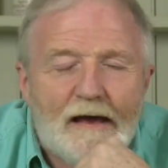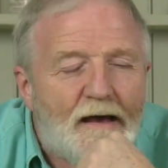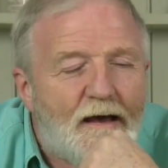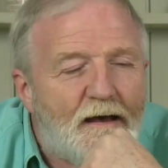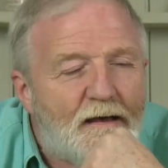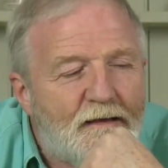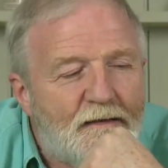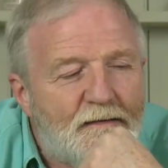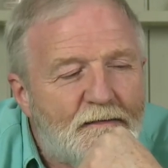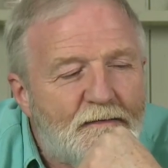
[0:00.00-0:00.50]

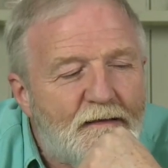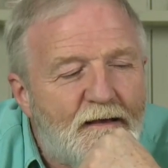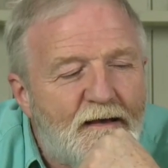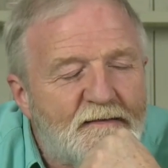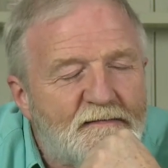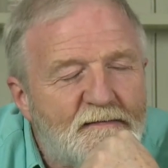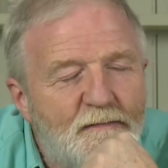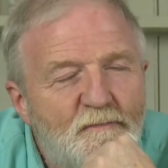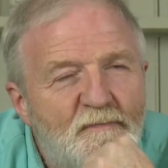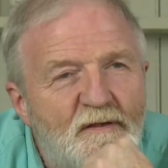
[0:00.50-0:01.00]
I
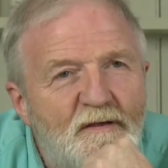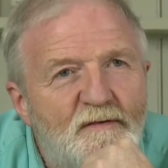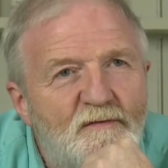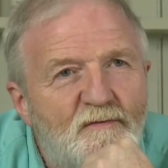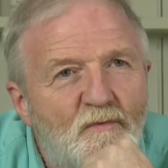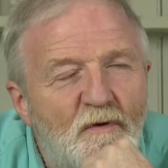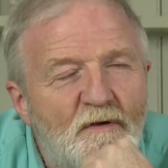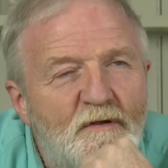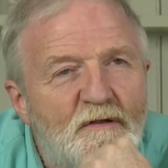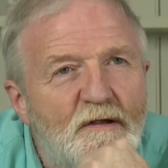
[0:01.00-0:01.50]

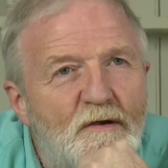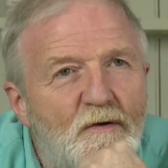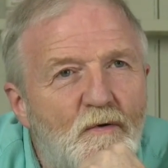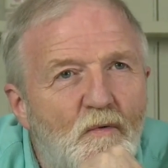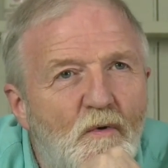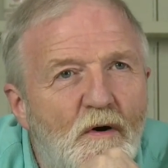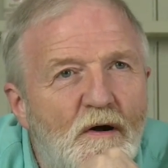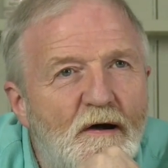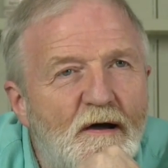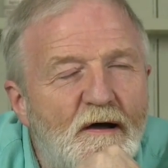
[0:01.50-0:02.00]
sometimes wonder
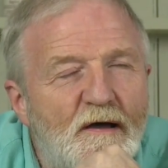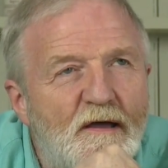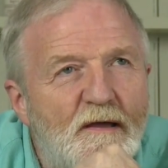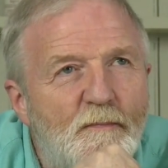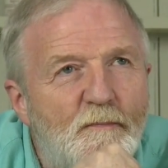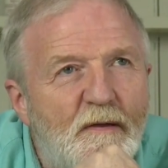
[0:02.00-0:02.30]
why